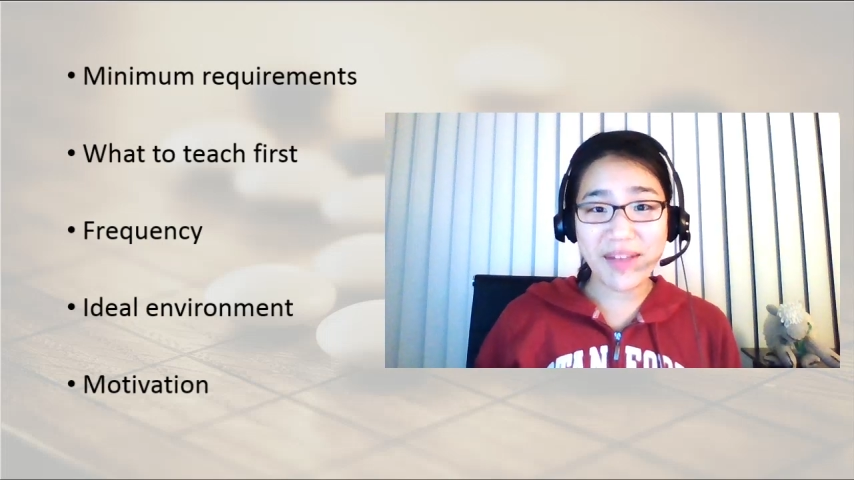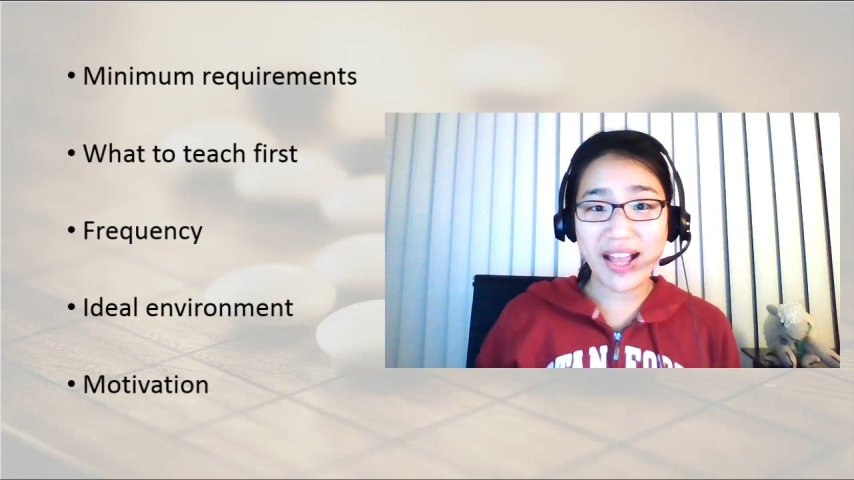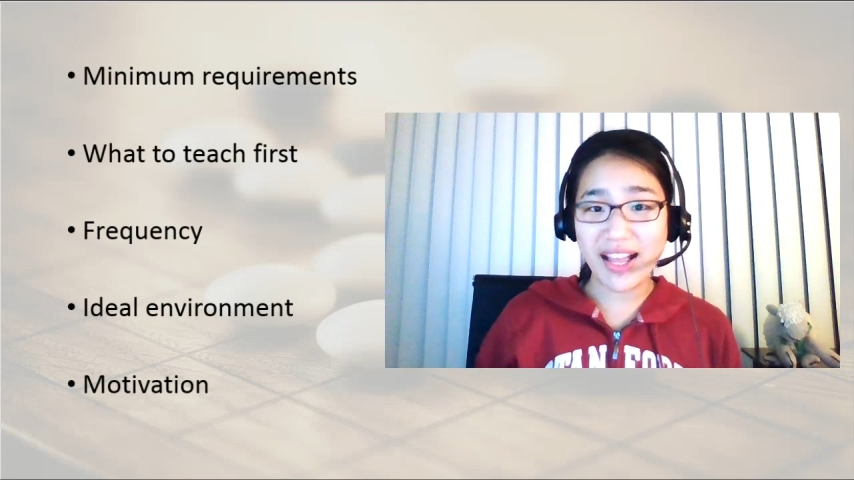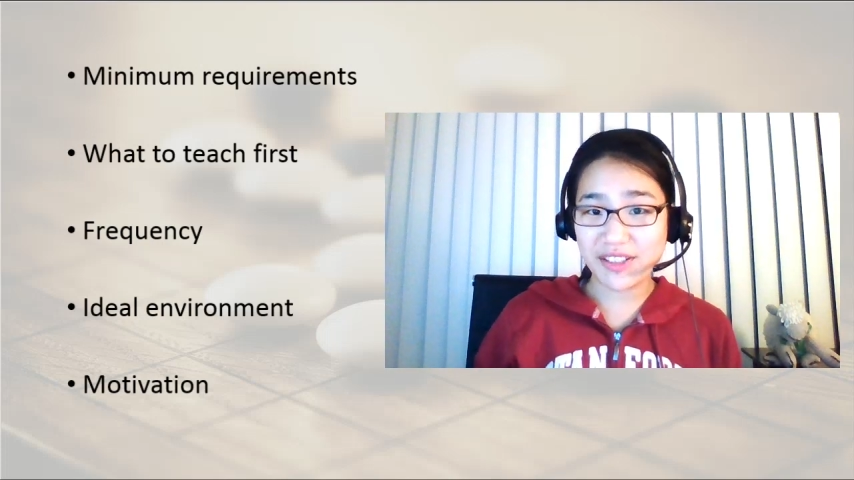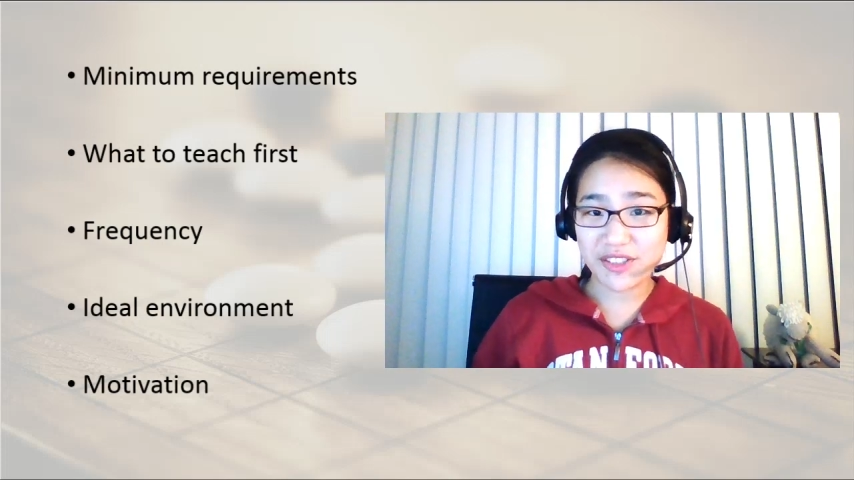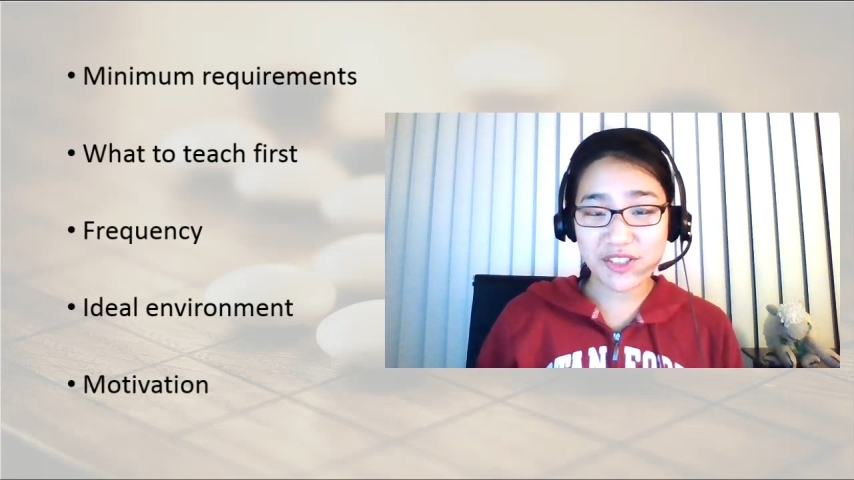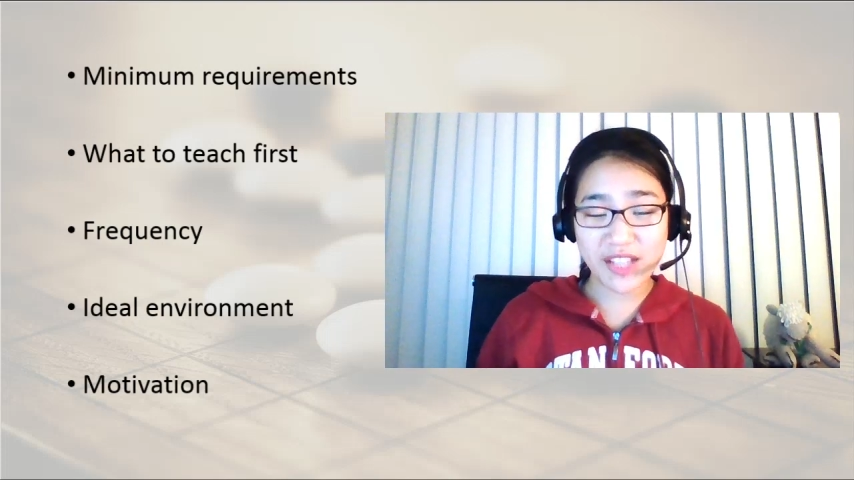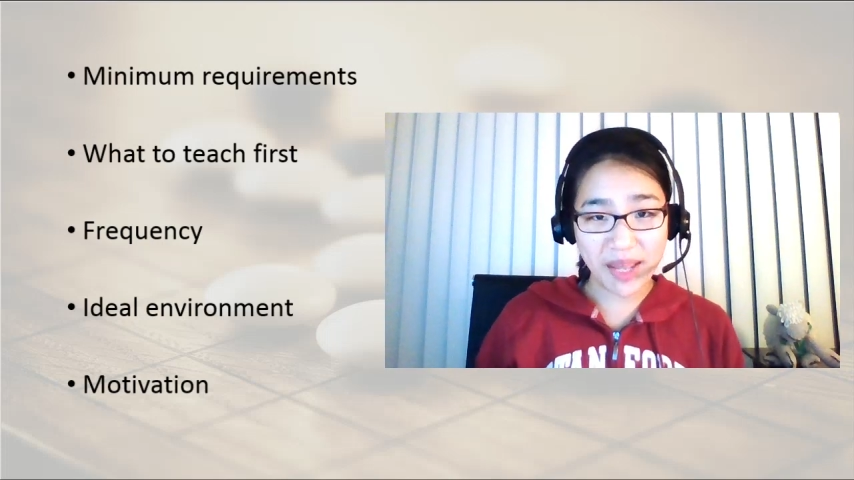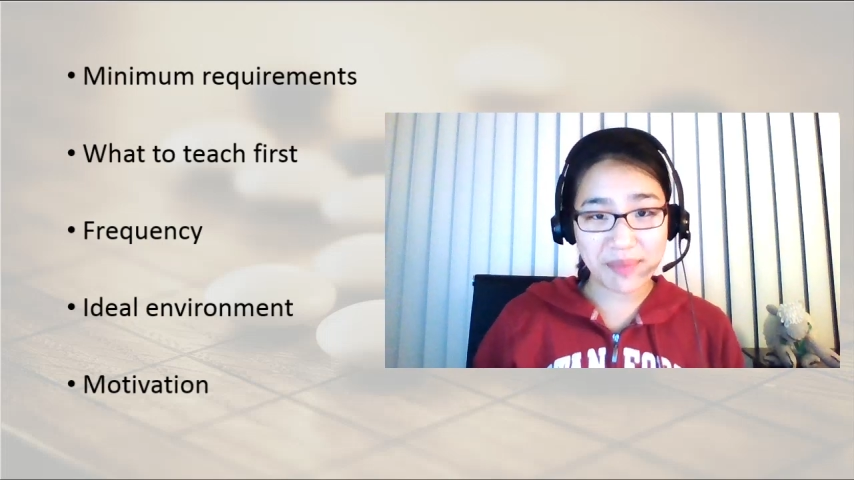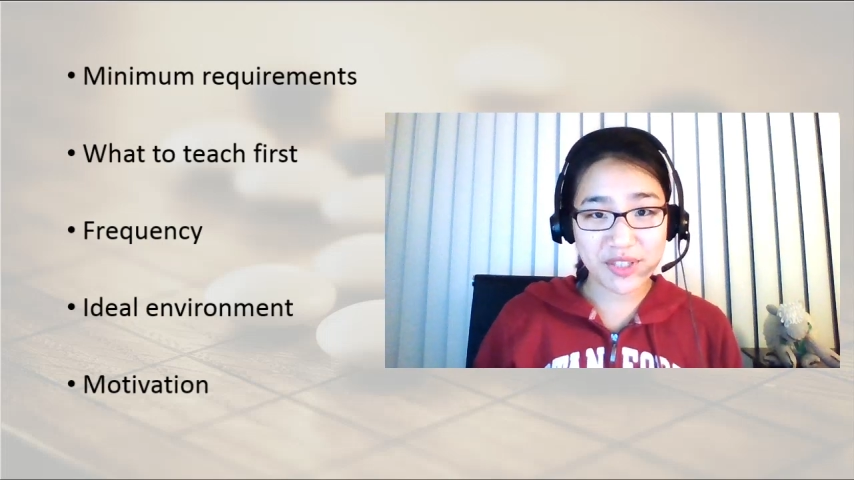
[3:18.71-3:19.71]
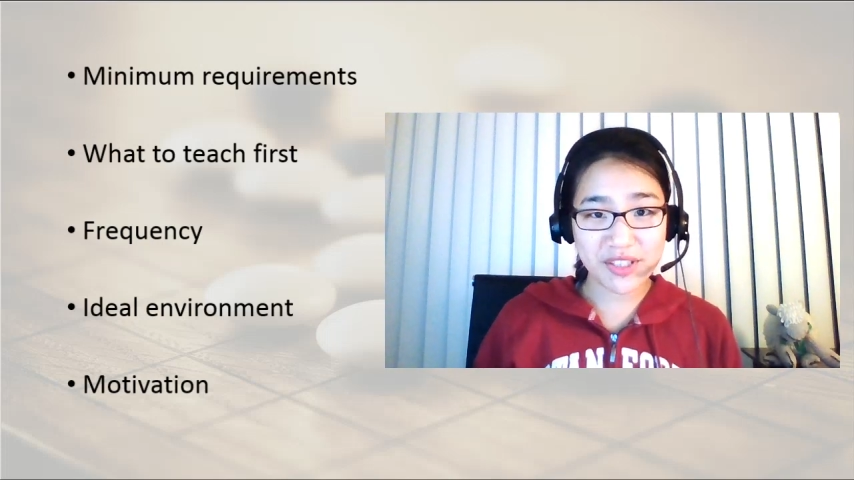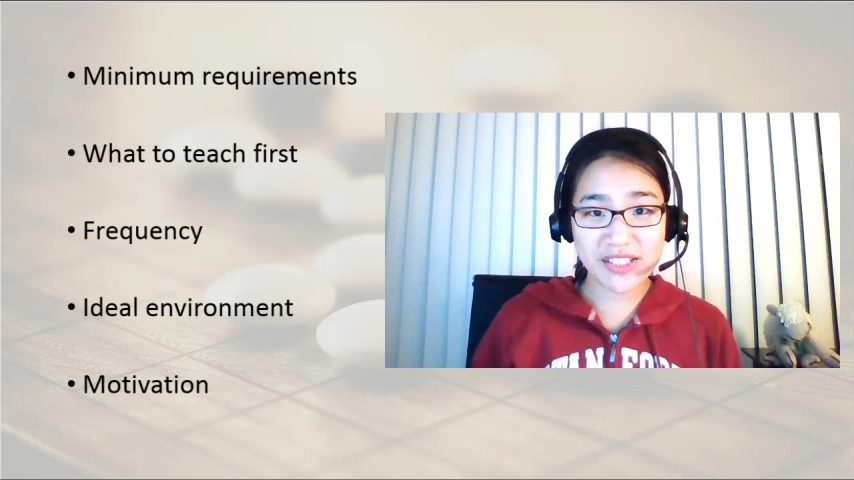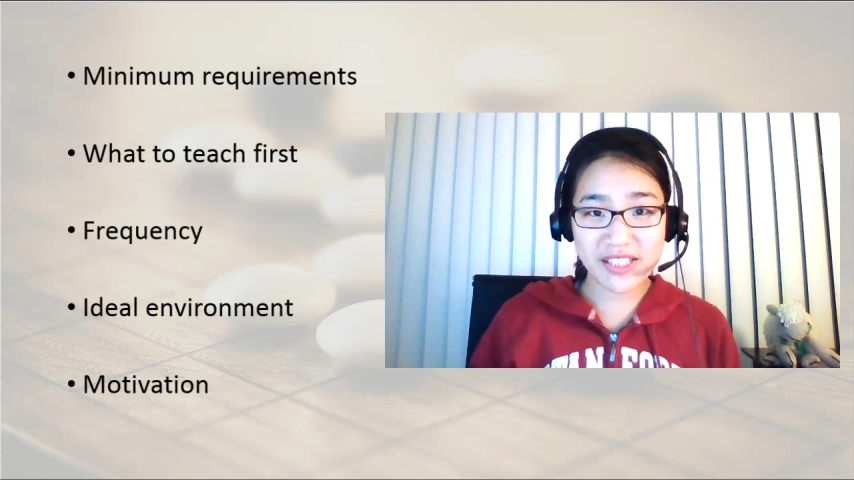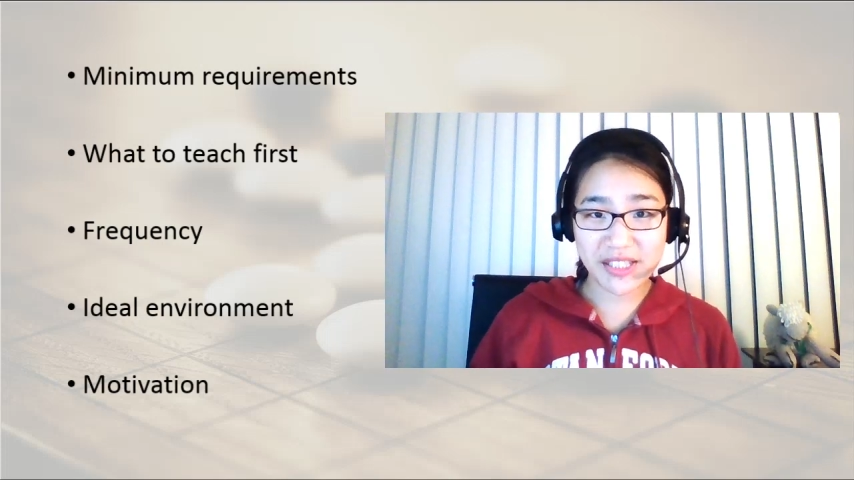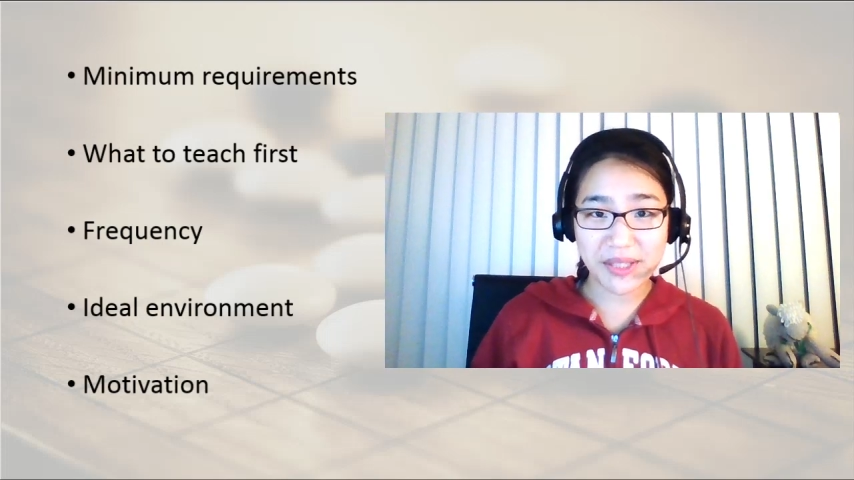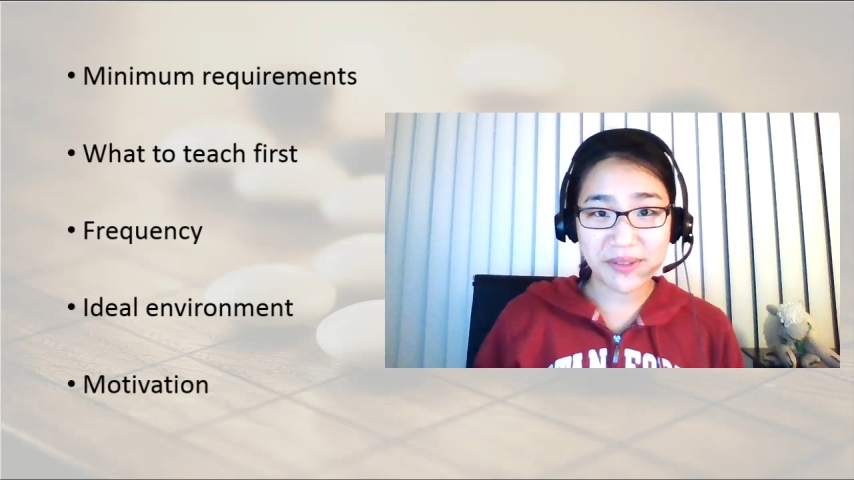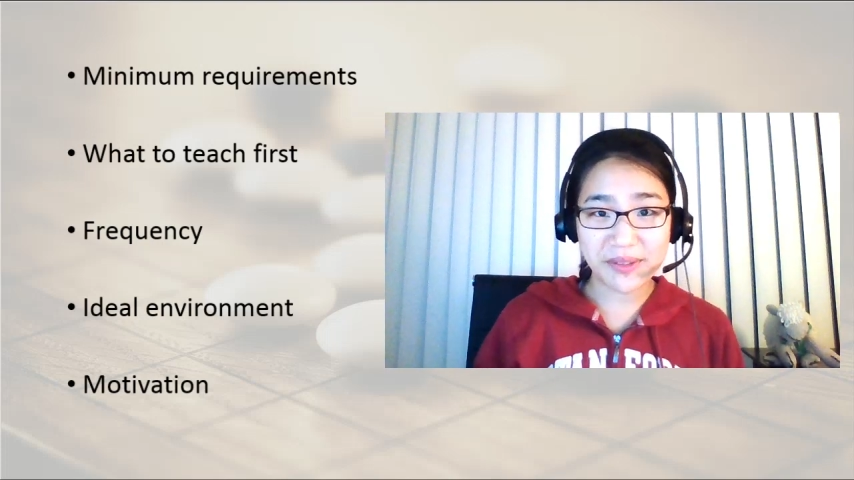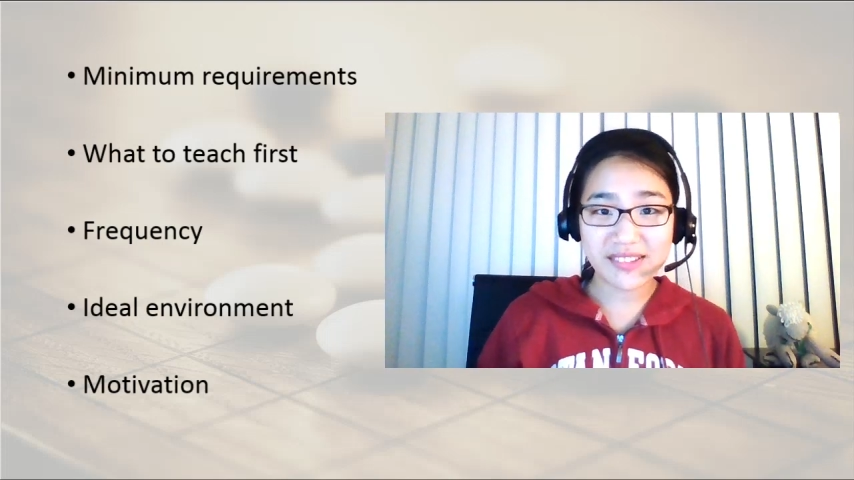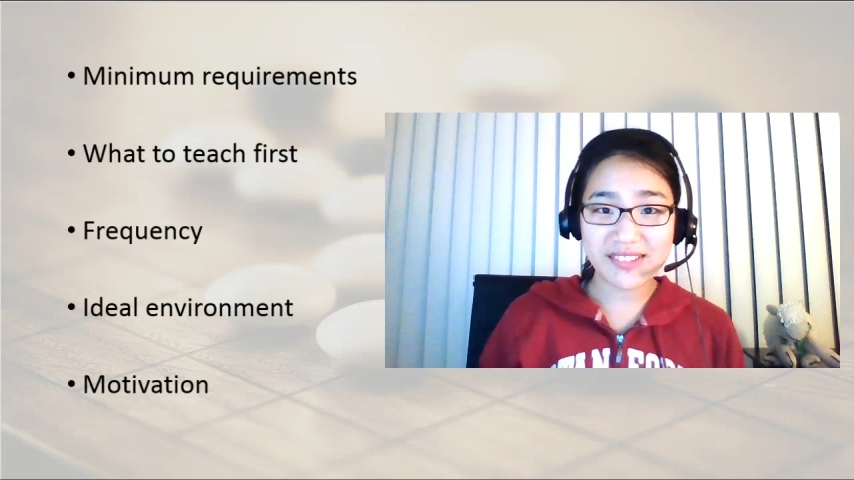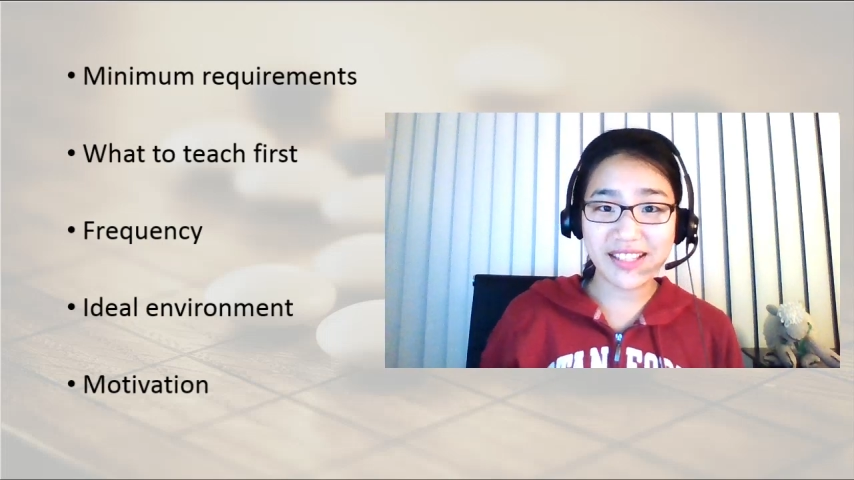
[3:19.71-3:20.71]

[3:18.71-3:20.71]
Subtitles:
how to capture a stone,